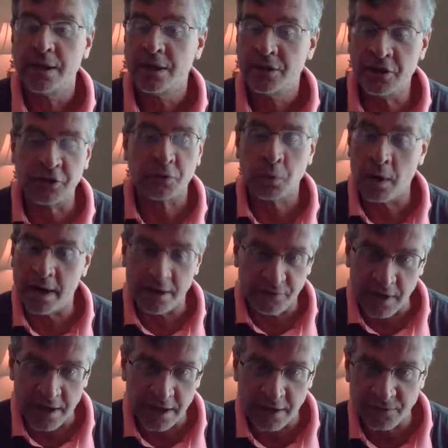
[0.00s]
this way of
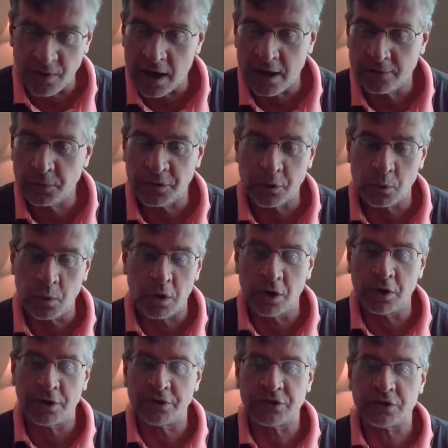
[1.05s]
getting involved with the
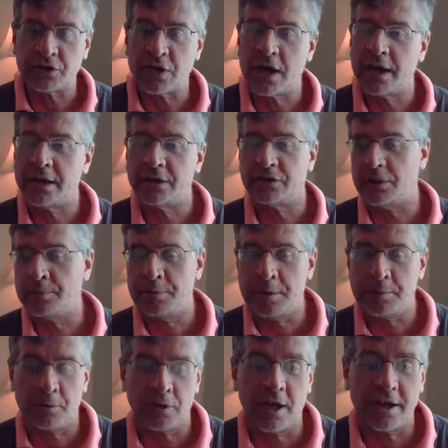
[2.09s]
world and society. Some
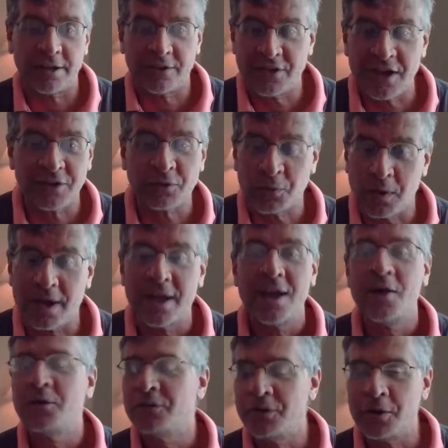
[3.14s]
people like this way.
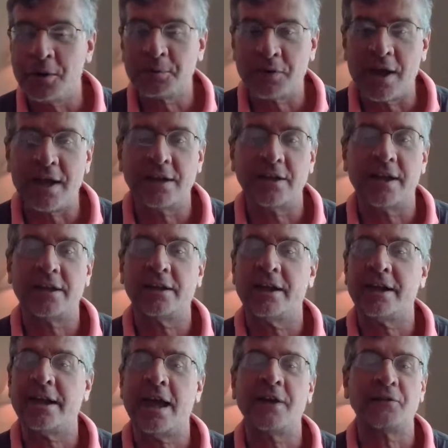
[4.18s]
You know what I'm saying?
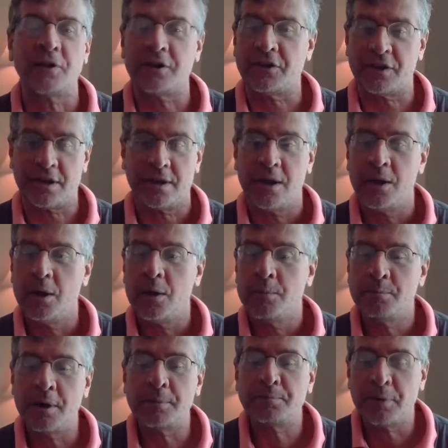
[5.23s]
Like everything.
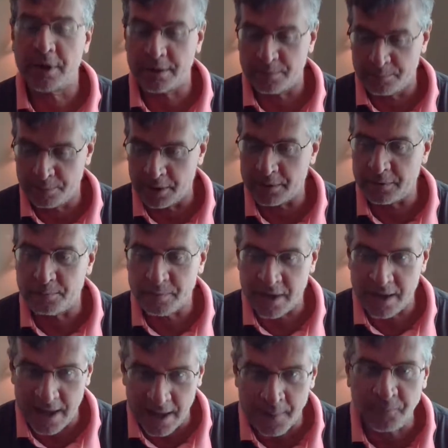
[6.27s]
But
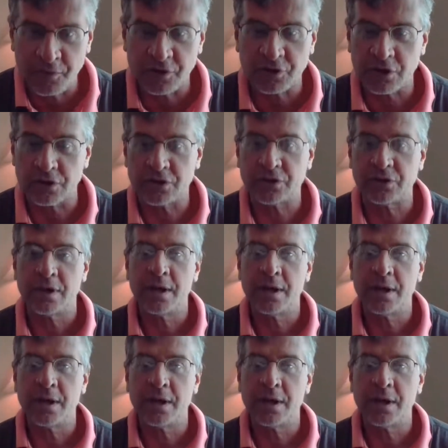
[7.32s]
the emphasis